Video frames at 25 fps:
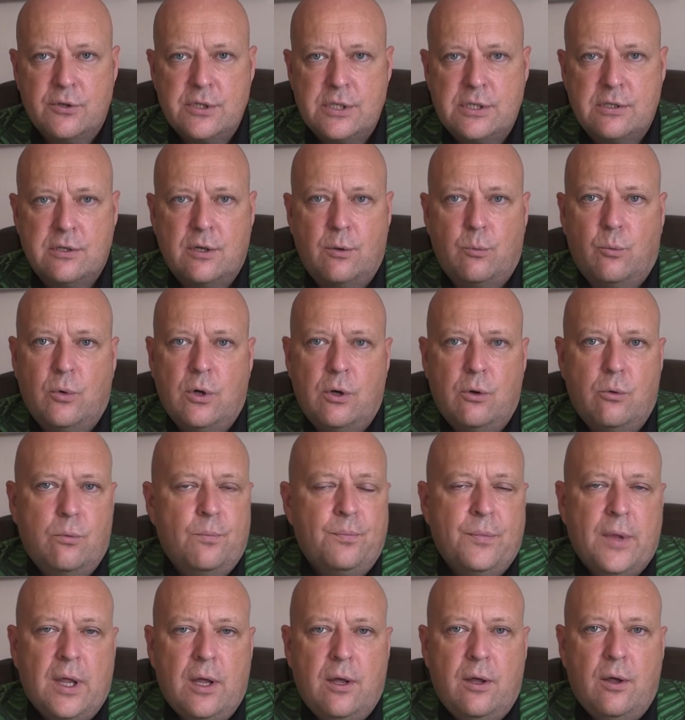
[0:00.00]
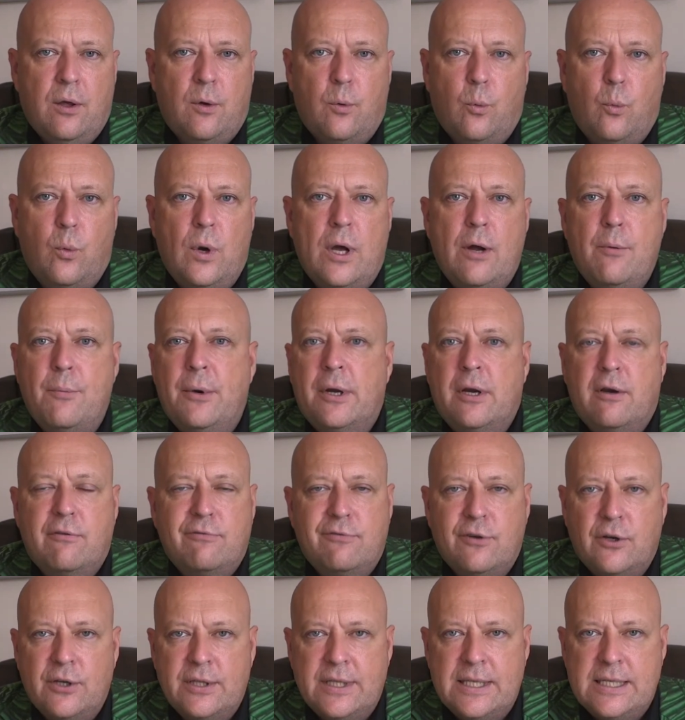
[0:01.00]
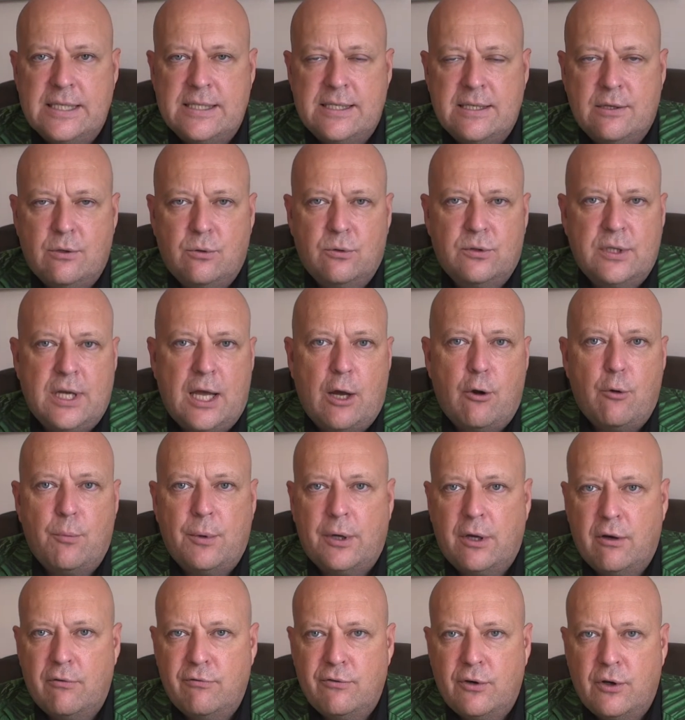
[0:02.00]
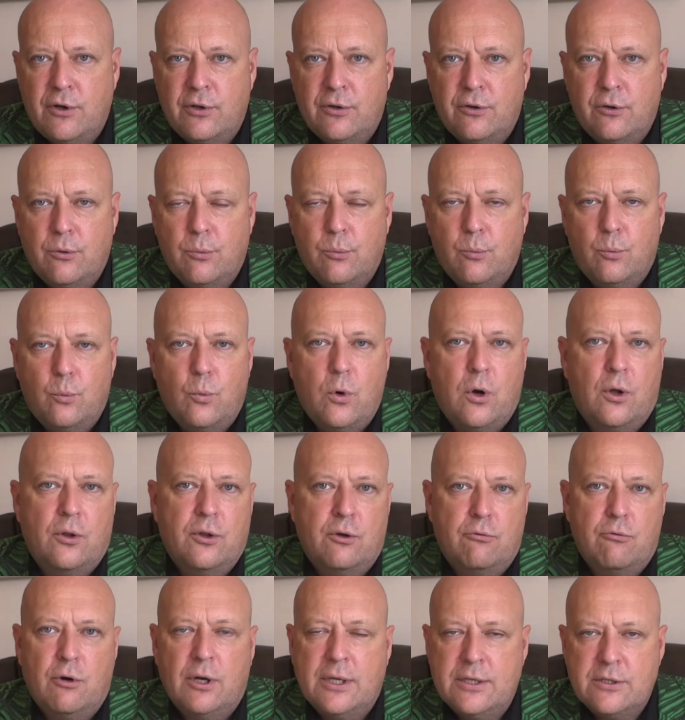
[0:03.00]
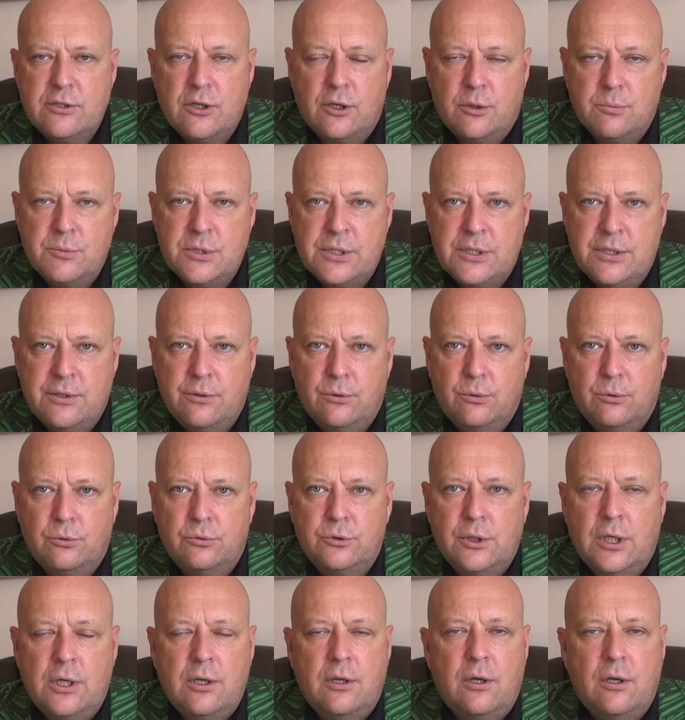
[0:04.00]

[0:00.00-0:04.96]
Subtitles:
It's like, well, where am I going to find these deals? How am I going to find them? What are the right types of deals?